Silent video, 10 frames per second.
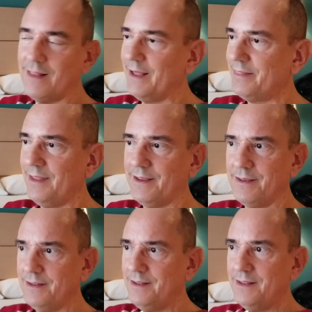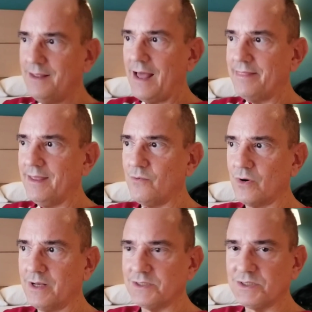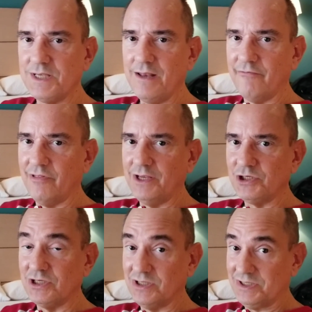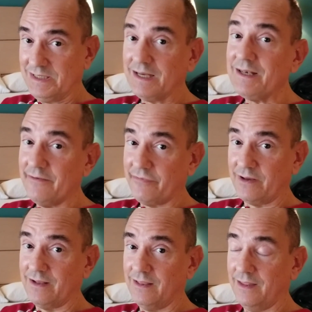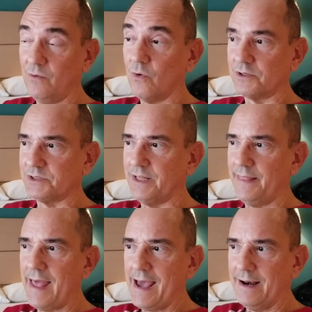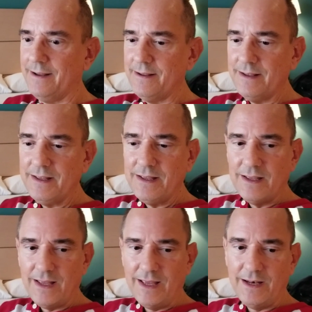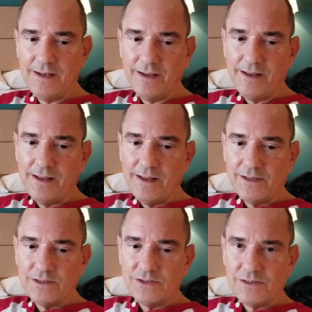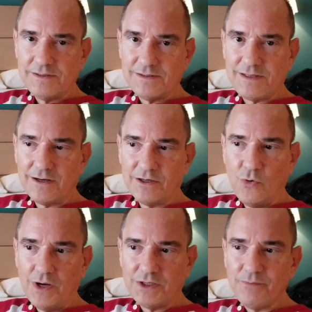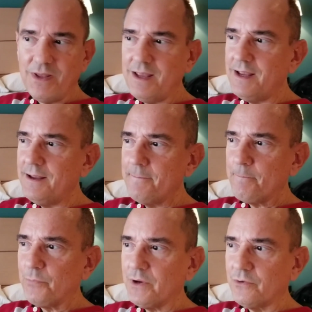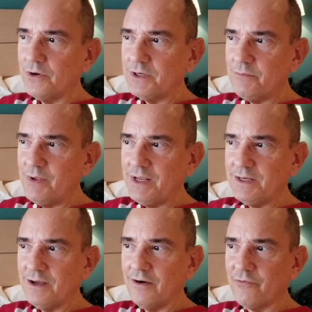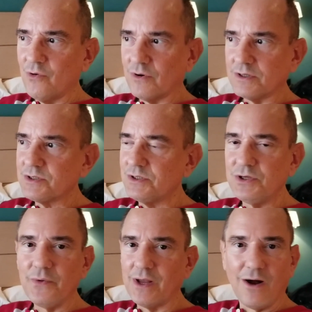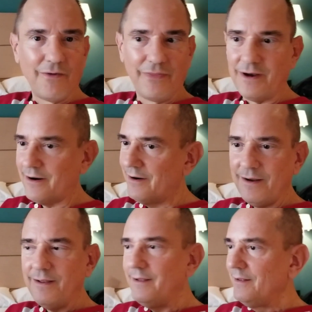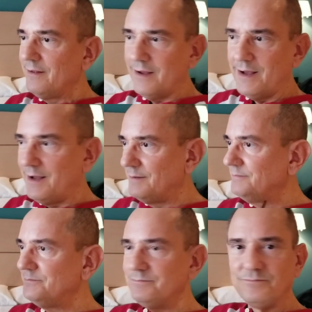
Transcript: I think I think we're going to see inflation significantly worse than that, and they're going to be they're going to be of course doing all their um,